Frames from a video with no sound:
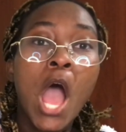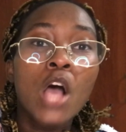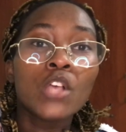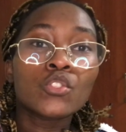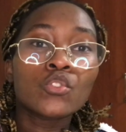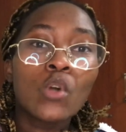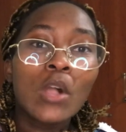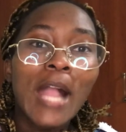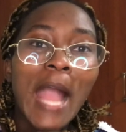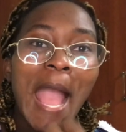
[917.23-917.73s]

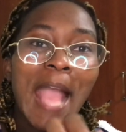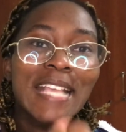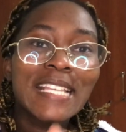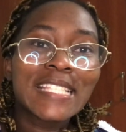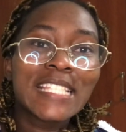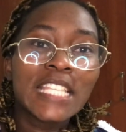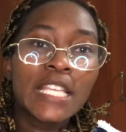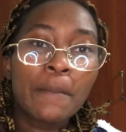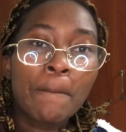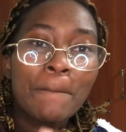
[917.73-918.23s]
So, guys,
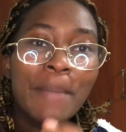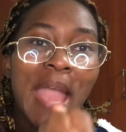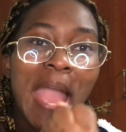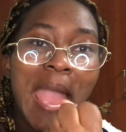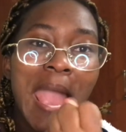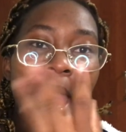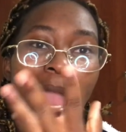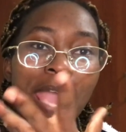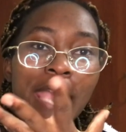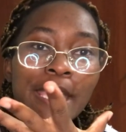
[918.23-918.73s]
the
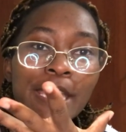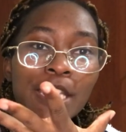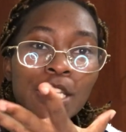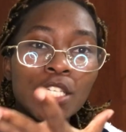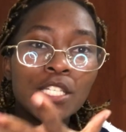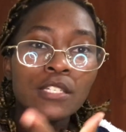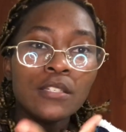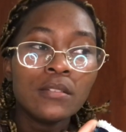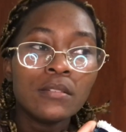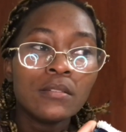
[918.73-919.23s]

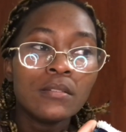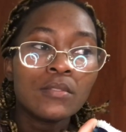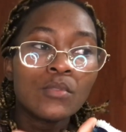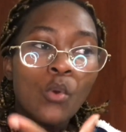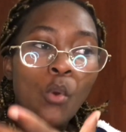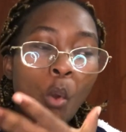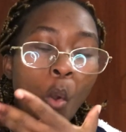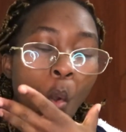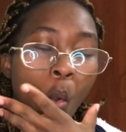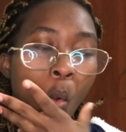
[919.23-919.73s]
pain.
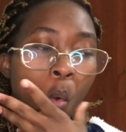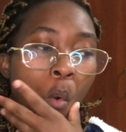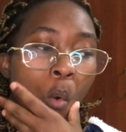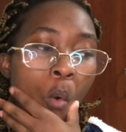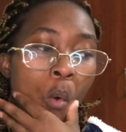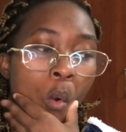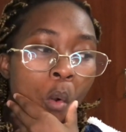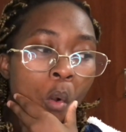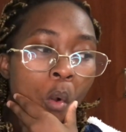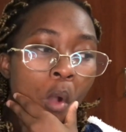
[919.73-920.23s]
Whew,
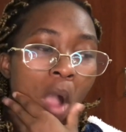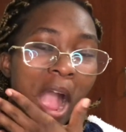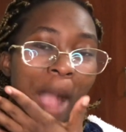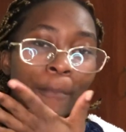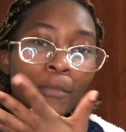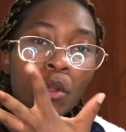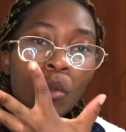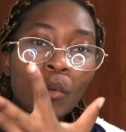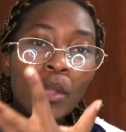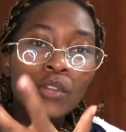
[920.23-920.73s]
I'm
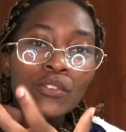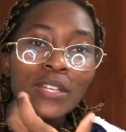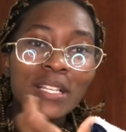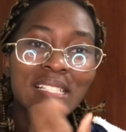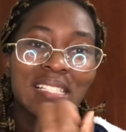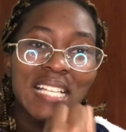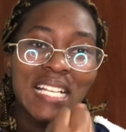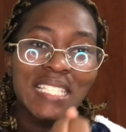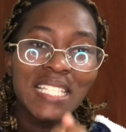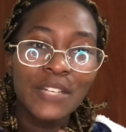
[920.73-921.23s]
not going to
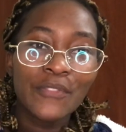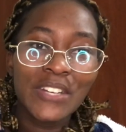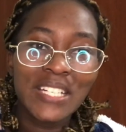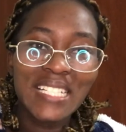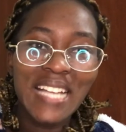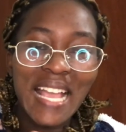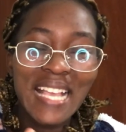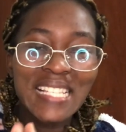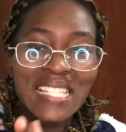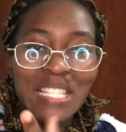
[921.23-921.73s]
exaggerate,
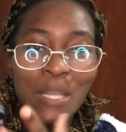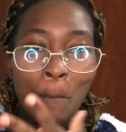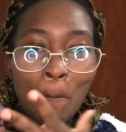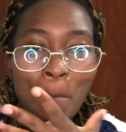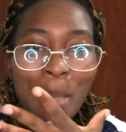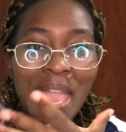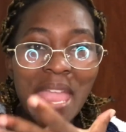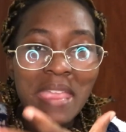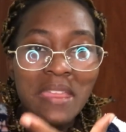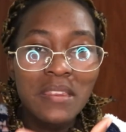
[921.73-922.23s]
guys. The
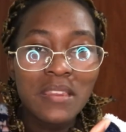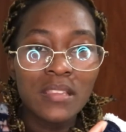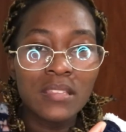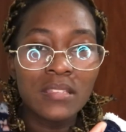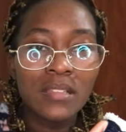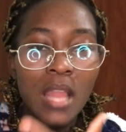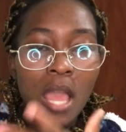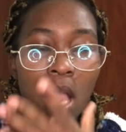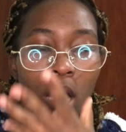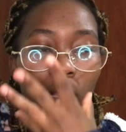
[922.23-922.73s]
pain is
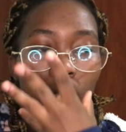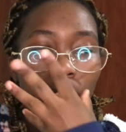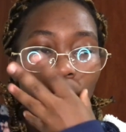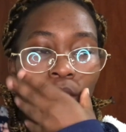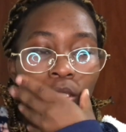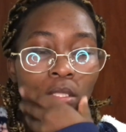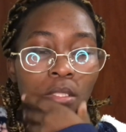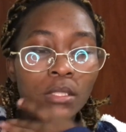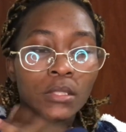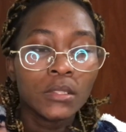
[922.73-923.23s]
like,
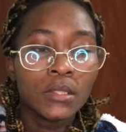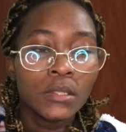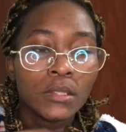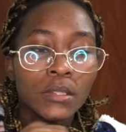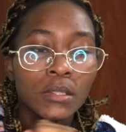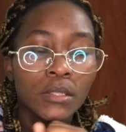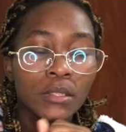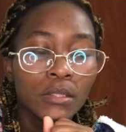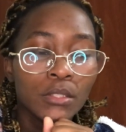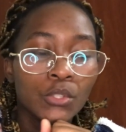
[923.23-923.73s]

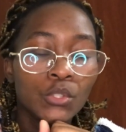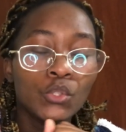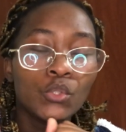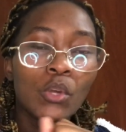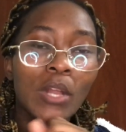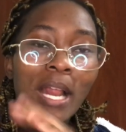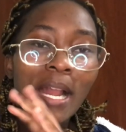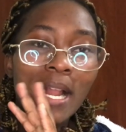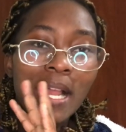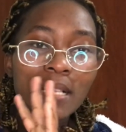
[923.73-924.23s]
you don't
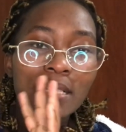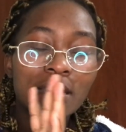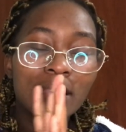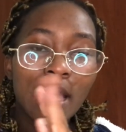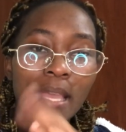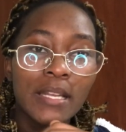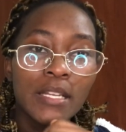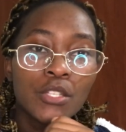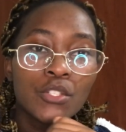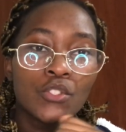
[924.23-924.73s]

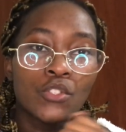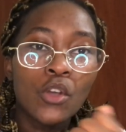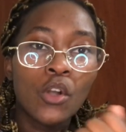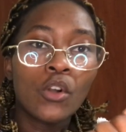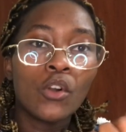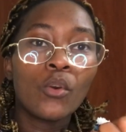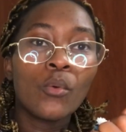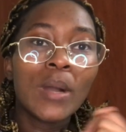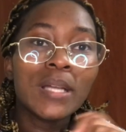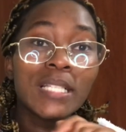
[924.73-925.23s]
understand. So,
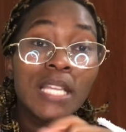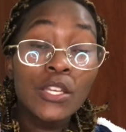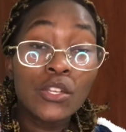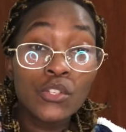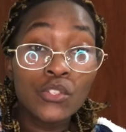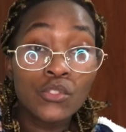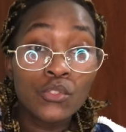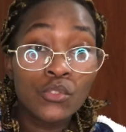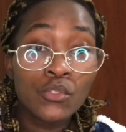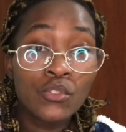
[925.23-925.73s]
what I
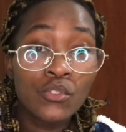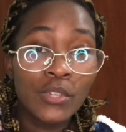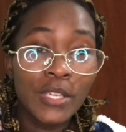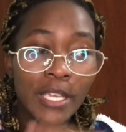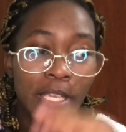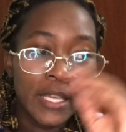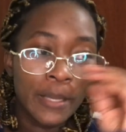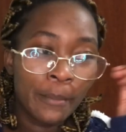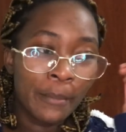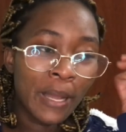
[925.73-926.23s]
used to do
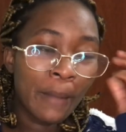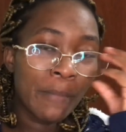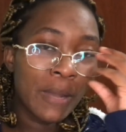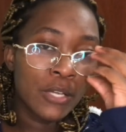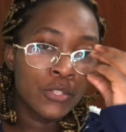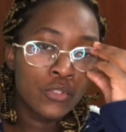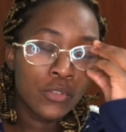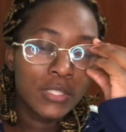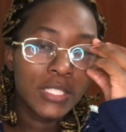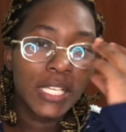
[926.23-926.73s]
here, but my
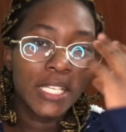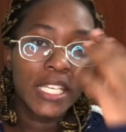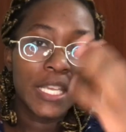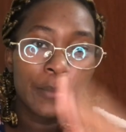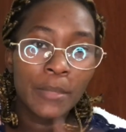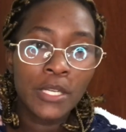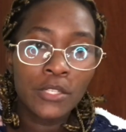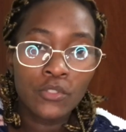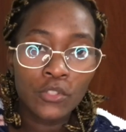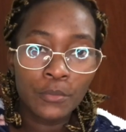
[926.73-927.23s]
doctor came
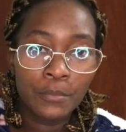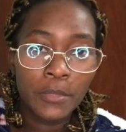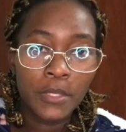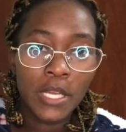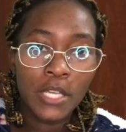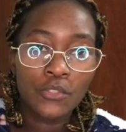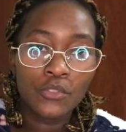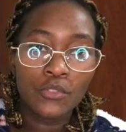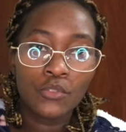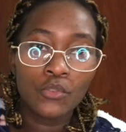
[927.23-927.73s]
in and told me I
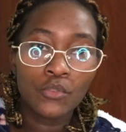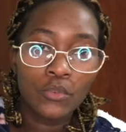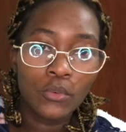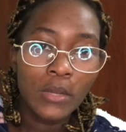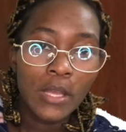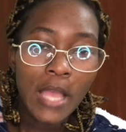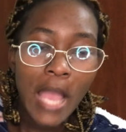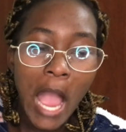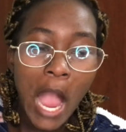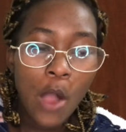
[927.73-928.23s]
should know.
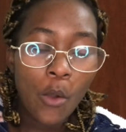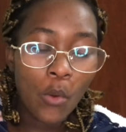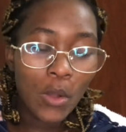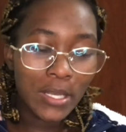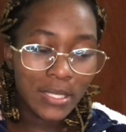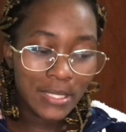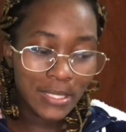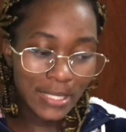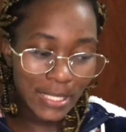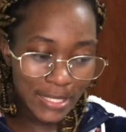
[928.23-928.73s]
I was
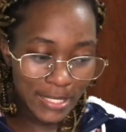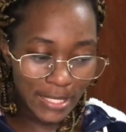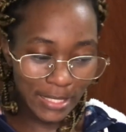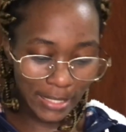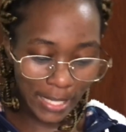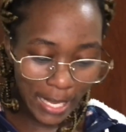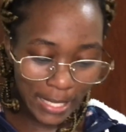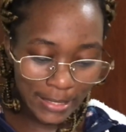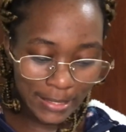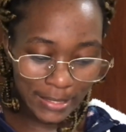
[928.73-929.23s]
sitting
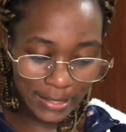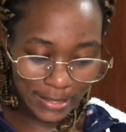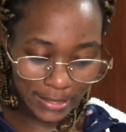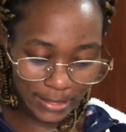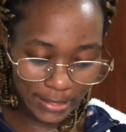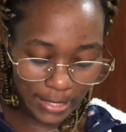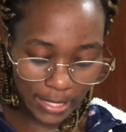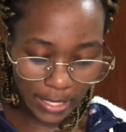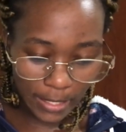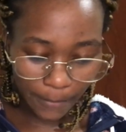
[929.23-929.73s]
like this
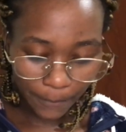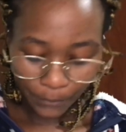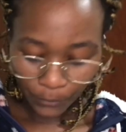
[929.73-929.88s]
here